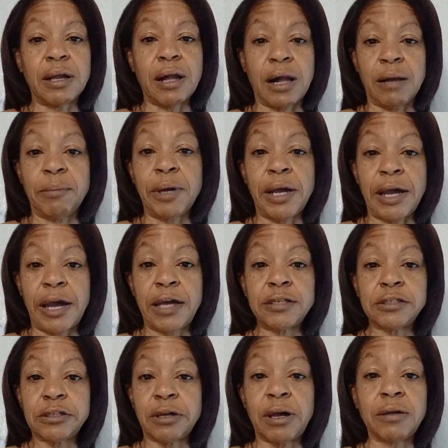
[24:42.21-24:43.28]
I'm going to
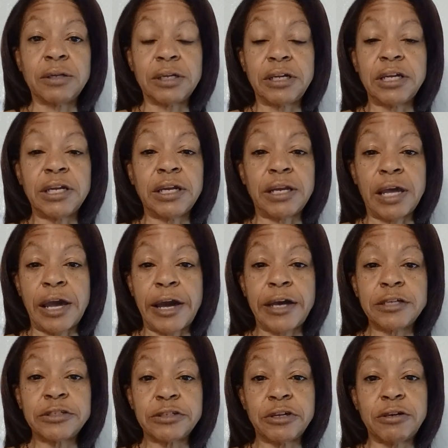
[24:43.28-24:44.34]
ask y'all again,
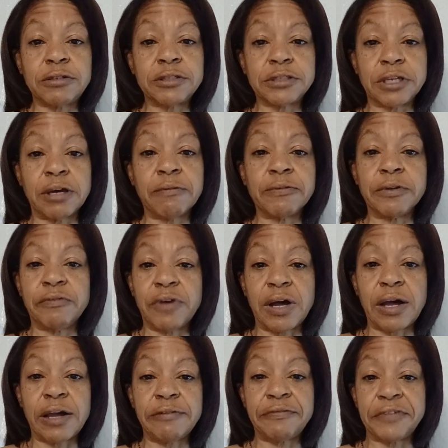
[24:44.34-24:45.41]
ask yourself,
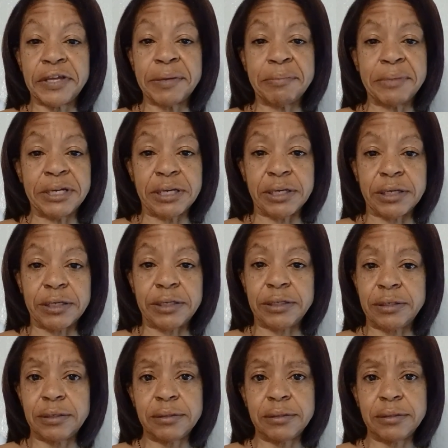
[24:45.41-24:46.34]
divine feminine.